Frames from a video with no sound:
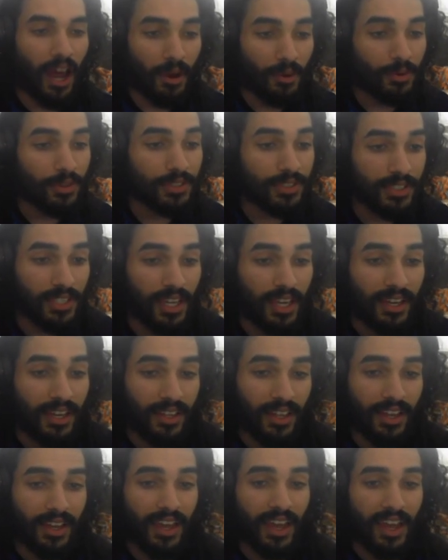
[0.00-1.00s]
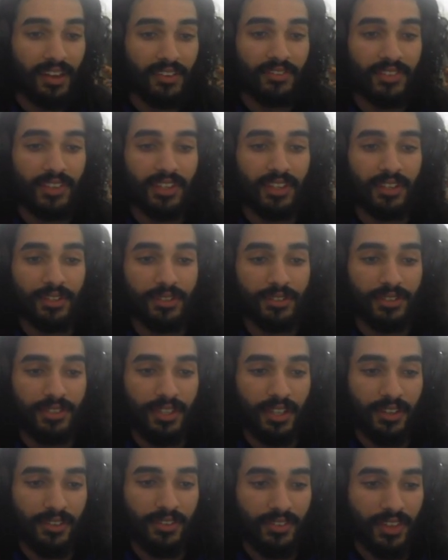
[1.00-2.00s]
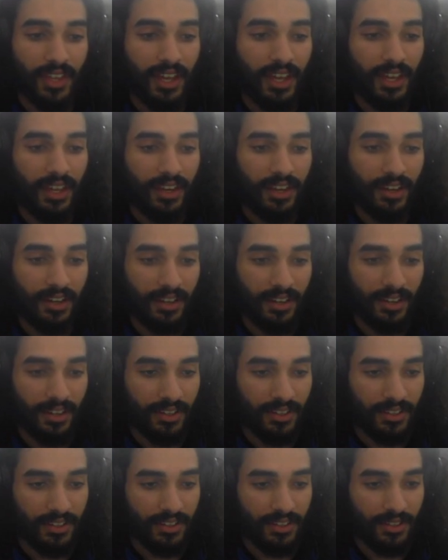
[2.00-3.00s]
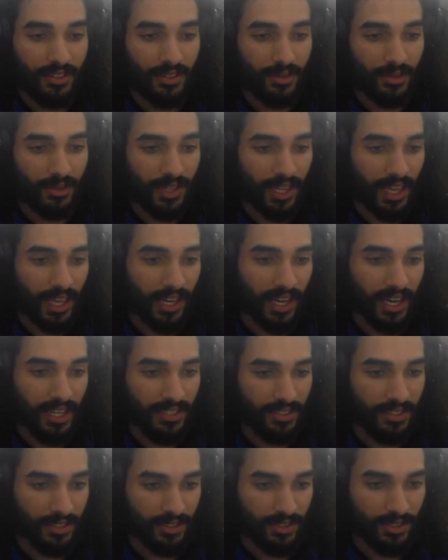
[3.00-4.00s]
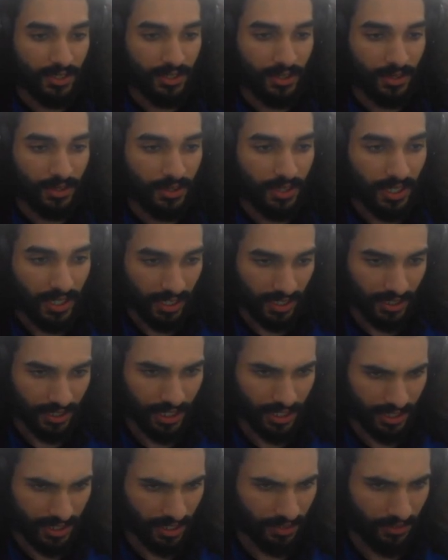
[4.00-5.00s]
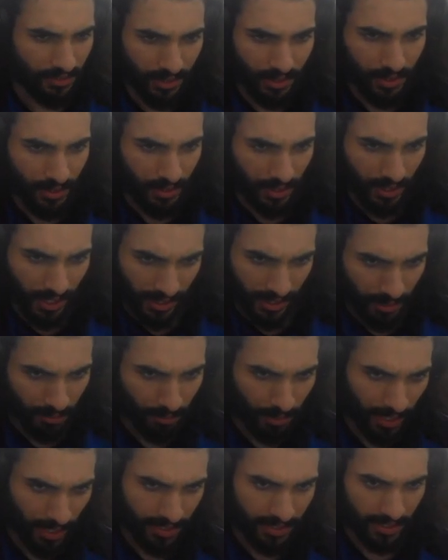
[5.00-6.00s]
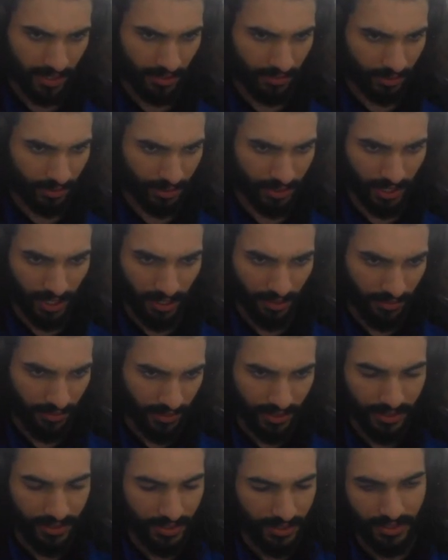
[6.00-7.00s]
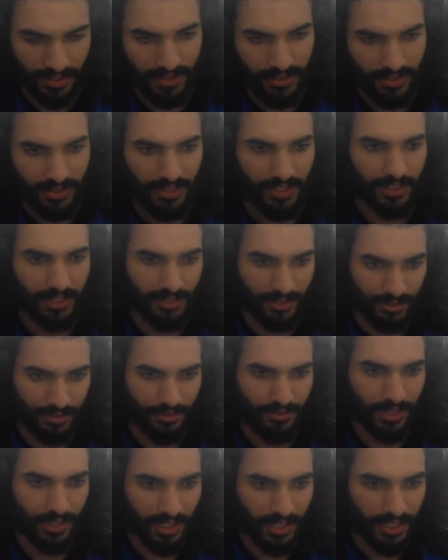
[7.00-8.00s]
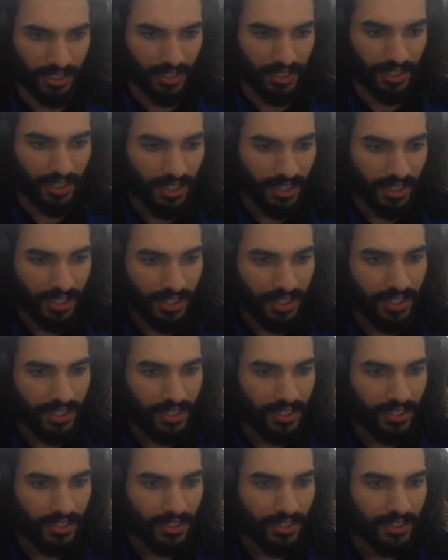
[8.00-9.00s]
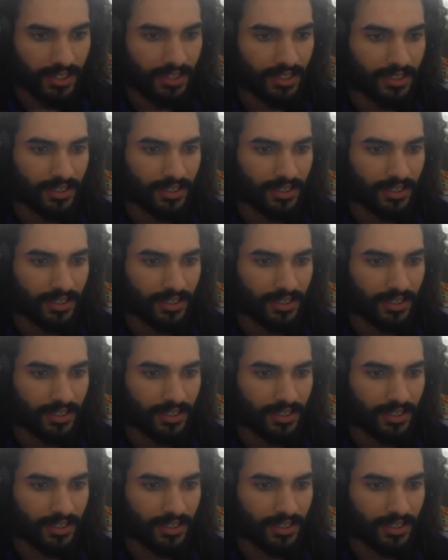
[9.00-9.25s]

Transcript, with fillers: I will say, like, having the other stuff that you get access to, just if you do like the base level stuff, it's really good. 100%.